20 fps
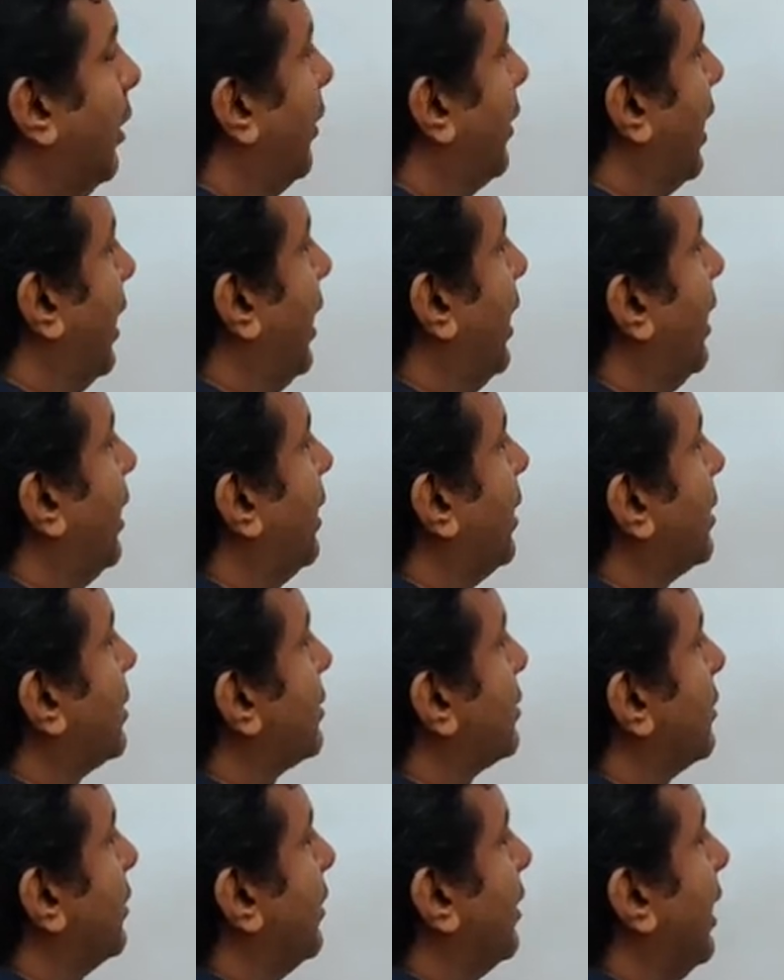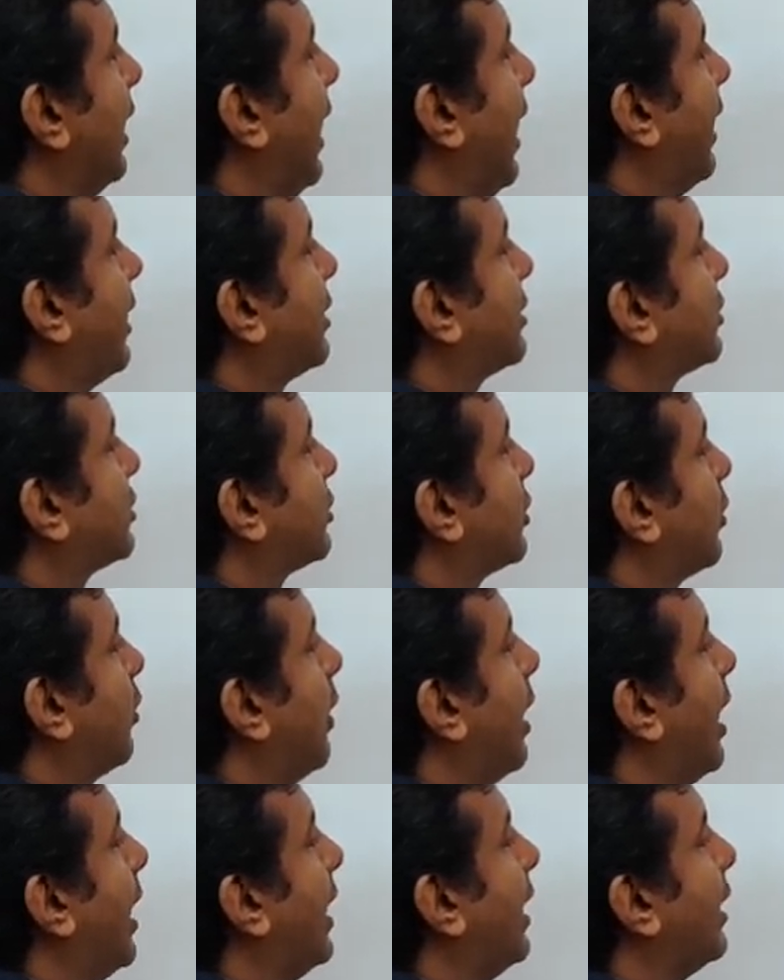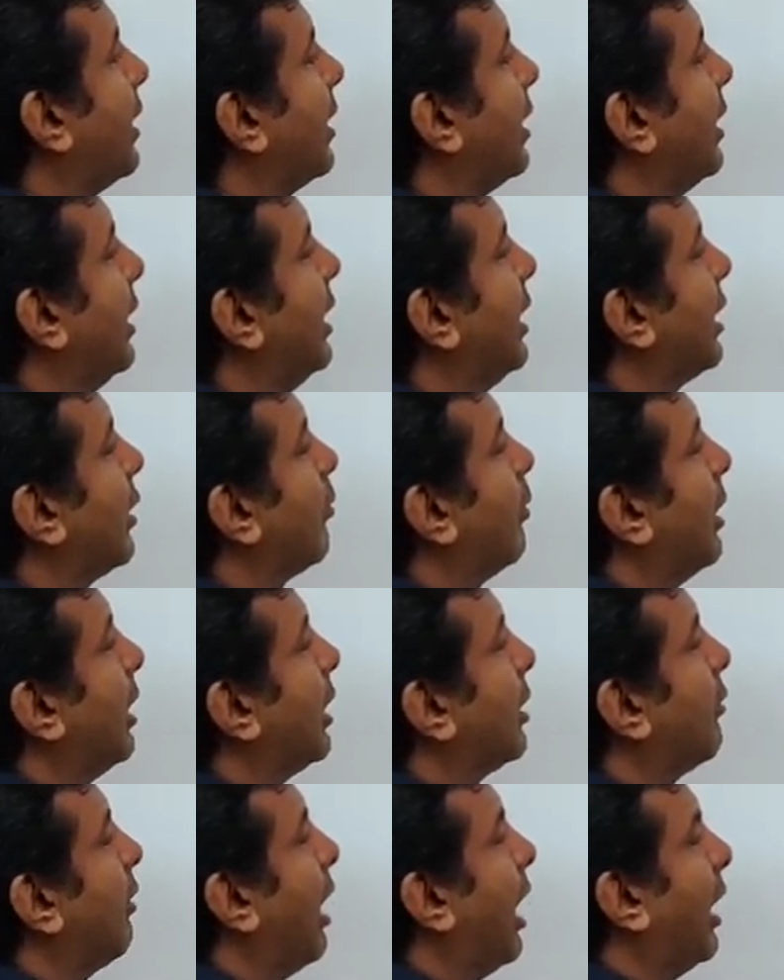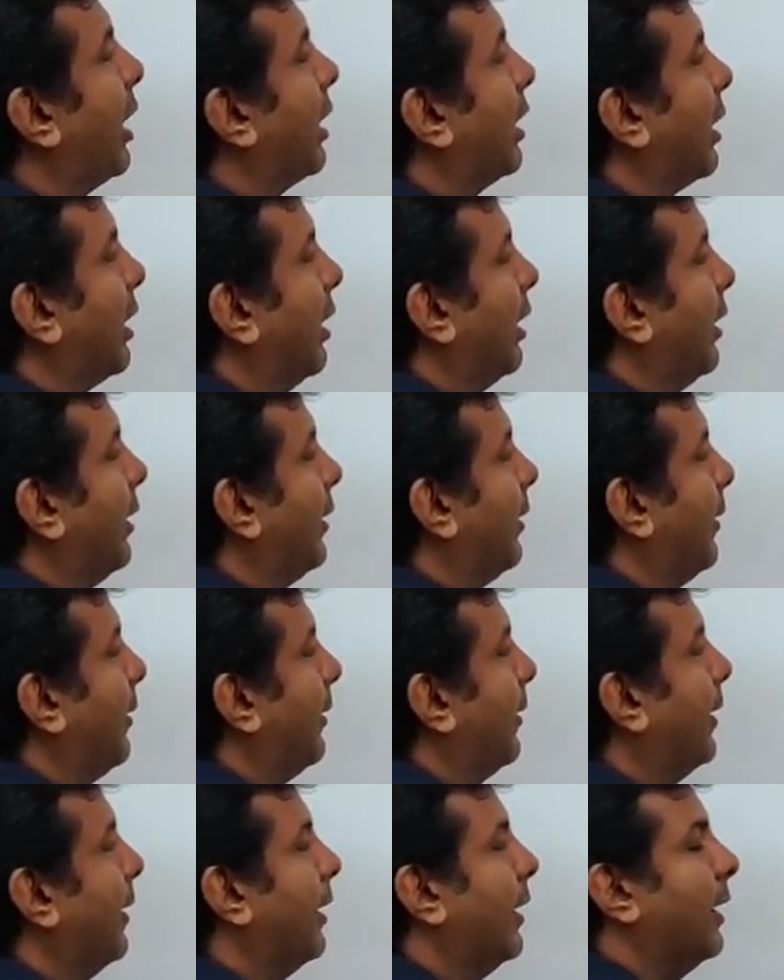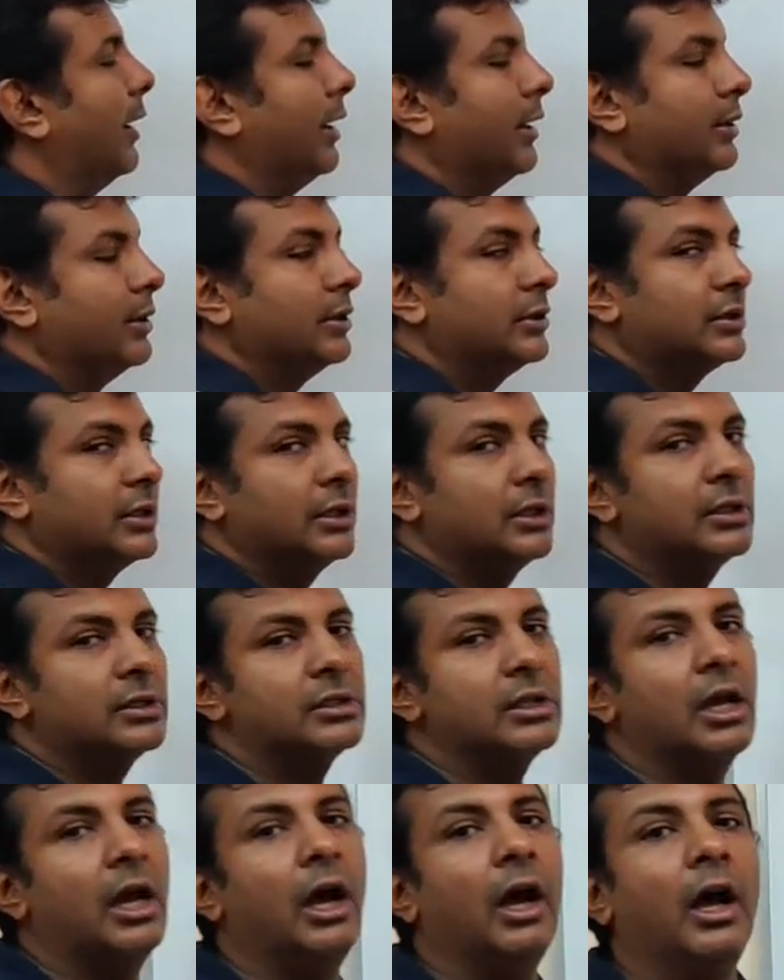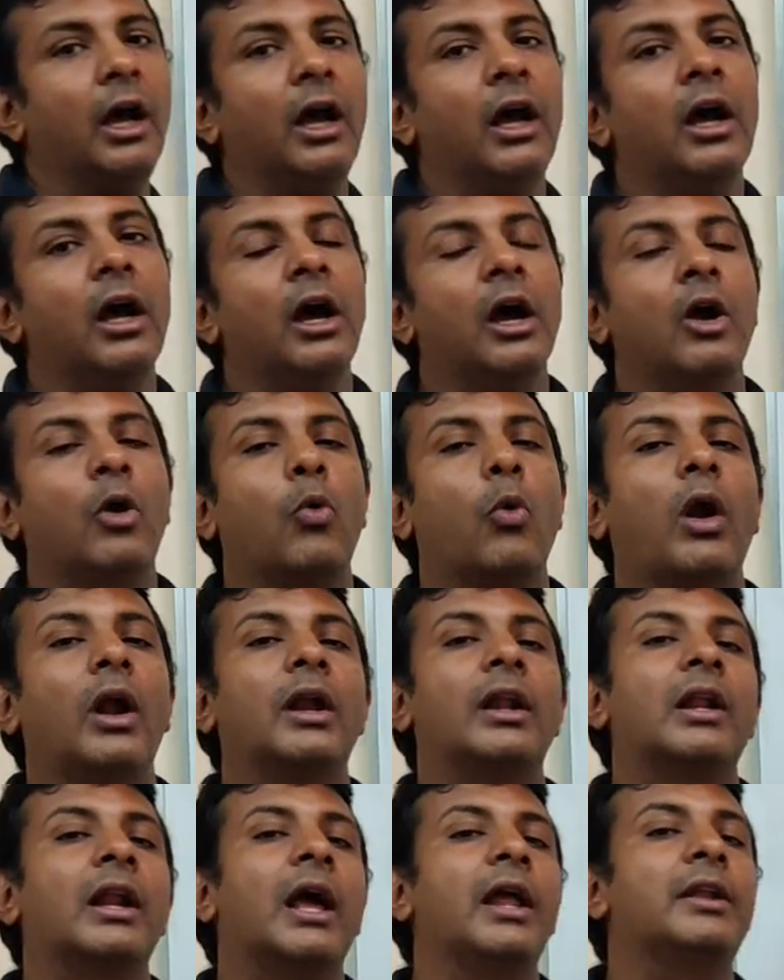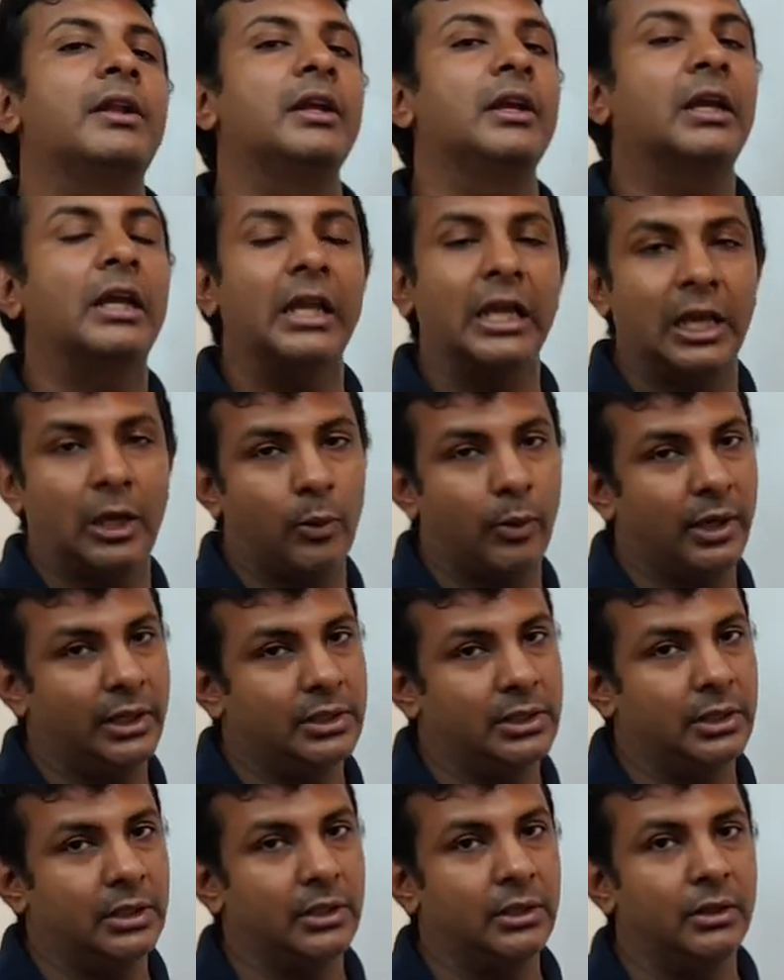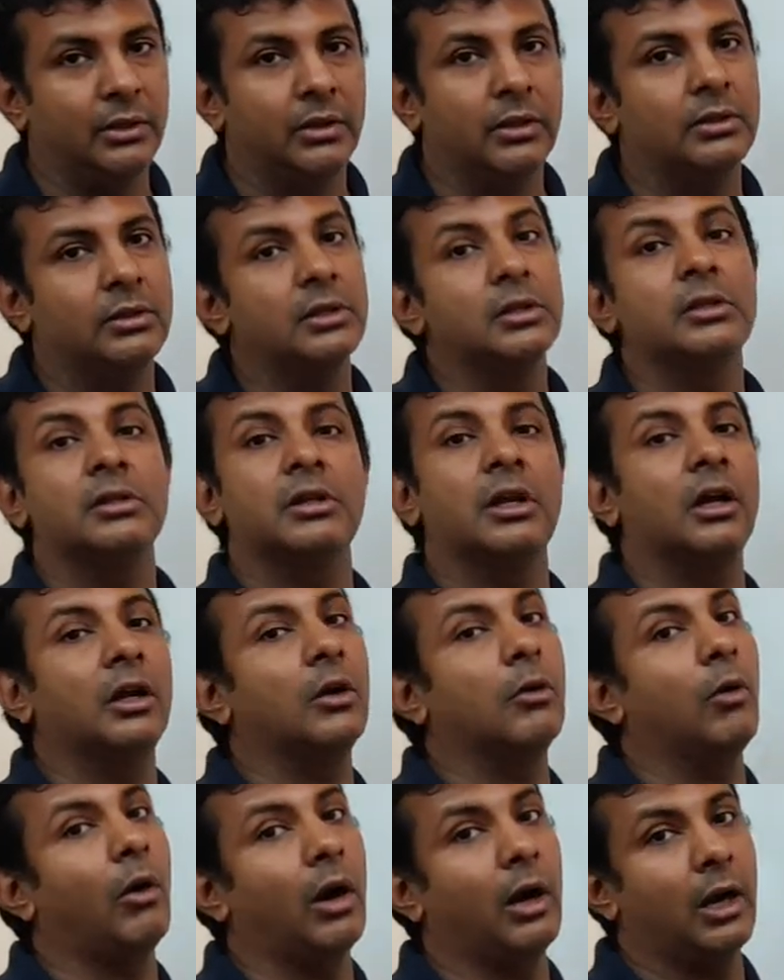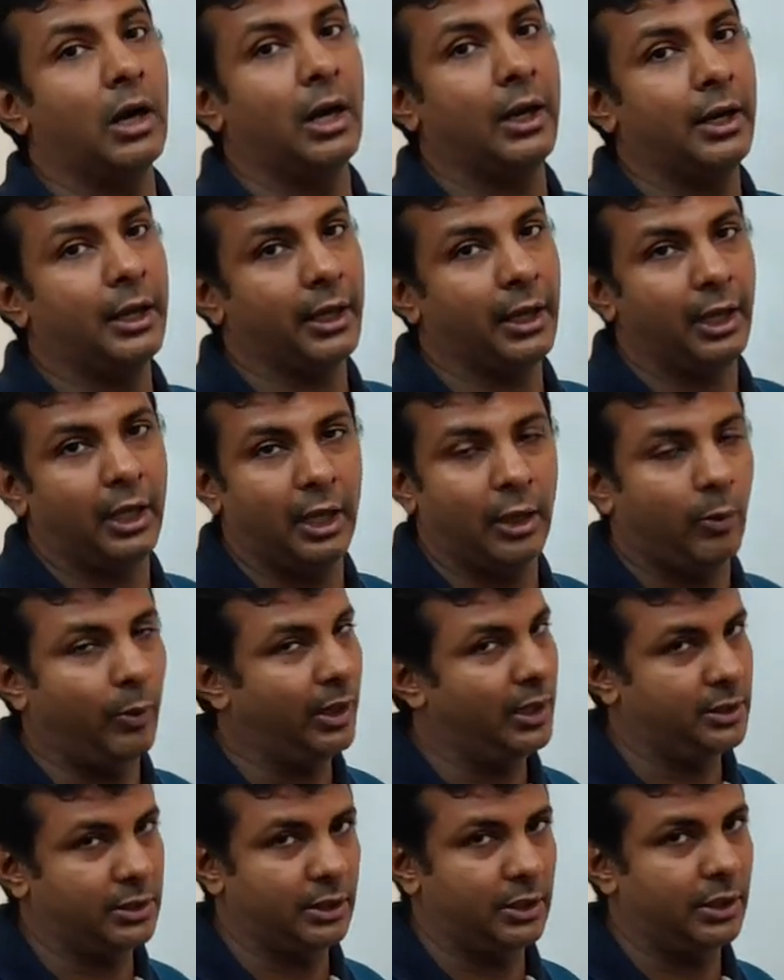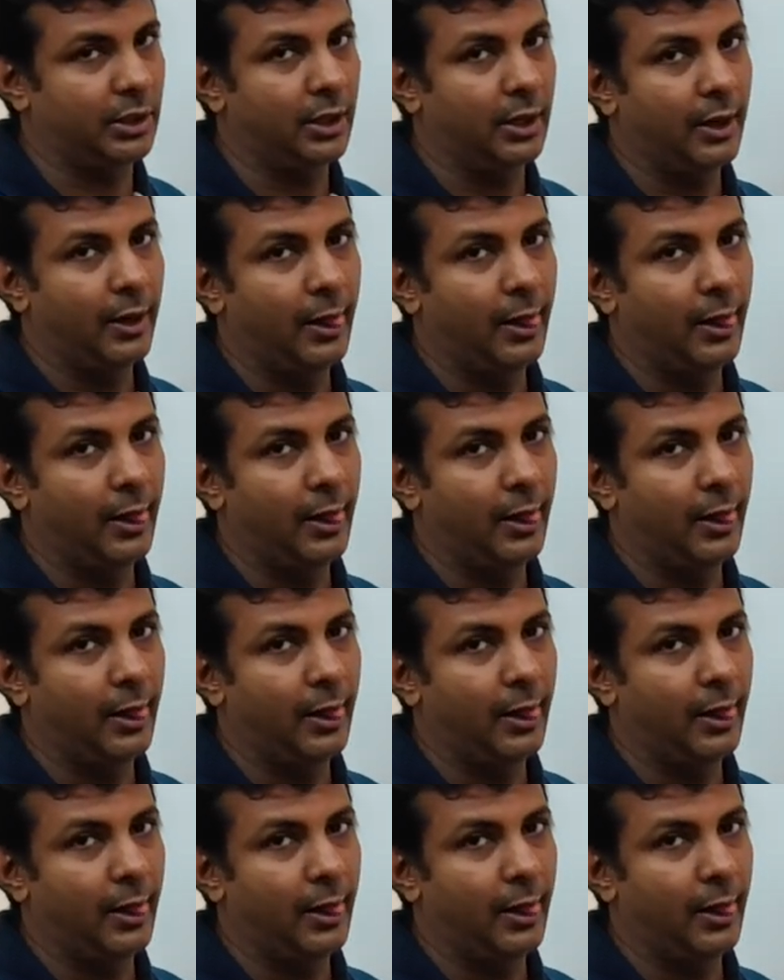Okay, so x square equal to 100. This is a quadratic equation. This is a quadratic equation.